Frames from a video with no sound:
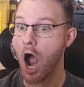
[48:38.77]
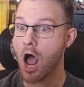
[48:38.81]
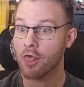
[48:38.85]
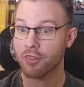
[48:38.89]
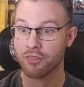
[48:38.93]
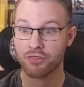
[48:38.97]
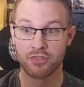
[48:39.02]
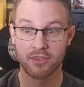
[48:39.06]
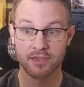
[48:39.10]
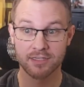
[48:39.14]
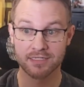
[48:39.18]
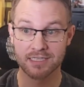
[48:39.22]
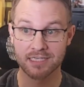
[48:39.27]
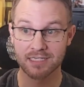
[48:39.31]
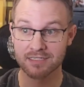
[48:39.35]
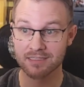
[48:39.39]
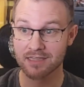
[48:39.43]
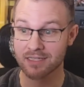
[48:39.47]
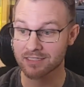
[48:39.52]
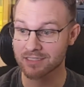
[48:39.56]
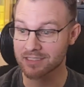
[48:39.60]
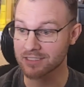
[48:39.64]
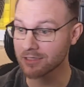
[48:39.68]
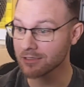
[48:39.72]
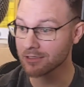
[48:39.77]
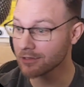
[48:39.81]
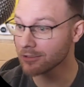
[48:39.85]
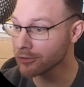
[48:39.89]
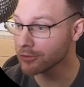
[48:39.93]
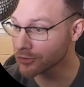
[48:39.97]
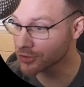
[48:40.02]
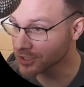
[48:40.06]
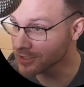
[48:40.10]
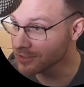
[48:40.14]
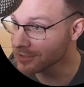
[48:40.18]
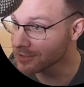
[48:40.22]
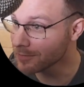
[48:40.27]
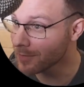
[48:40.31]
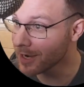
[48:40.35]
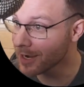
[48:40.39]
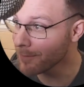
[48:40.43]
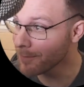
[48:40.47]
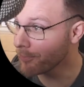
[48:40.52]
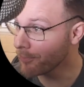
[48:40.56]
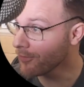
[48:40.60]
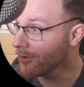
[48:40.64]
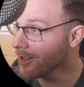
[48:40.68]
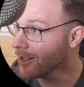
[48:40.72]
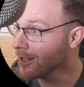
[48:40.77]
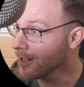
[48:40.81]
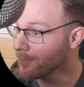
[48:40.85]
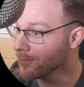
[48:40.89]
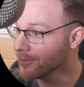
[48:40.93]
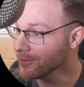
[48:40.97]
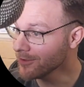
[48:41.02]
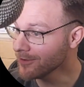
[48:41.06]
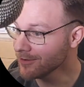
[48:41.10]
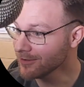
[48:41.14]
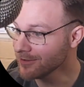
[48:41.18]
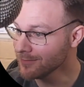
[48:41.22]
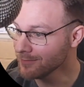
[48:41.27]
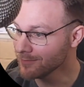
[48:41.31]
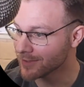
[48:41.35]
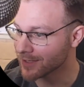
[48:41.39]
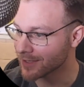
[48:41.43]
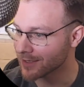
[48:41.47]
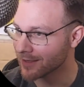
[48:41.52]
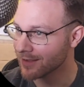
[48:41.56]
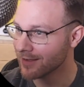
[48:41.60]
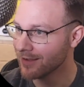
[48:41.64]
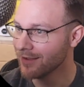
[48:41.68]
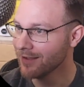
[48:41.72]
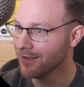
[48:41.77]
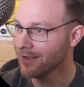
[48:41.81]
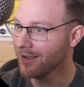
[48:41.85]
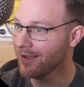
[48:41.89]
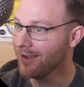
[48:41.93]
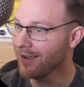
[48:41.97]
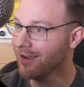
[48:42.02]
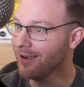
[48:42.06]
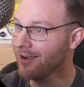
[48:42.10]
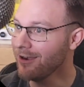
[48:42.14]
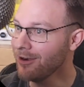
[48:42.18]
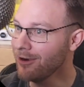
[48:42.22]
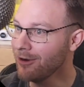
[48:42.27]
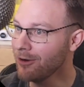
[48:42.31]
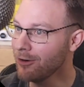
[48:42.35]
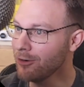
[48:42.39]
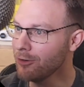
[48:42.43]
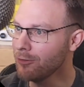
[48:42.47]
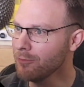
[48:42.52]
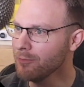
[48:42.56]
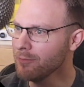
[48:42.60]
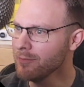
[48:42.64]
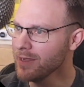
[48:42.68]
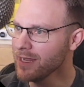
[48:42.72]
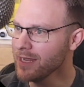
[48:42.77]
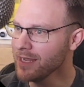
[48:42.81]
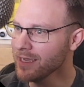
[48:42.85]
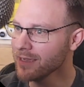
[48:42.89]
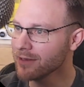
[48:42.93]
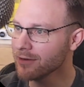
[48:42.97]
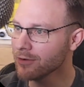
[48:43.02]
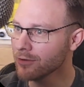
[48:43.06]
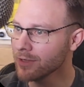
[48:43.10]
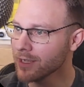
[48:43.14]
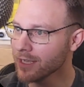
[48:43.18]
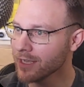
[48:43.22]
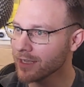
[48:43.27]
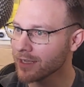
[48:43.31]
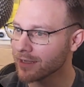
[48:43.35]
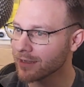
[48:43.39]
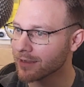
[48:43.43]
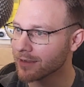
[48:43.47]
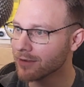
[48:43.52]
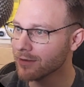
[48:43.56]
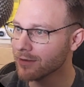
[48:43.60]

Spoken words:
This is the solution to my problem! Oh, man. Okay.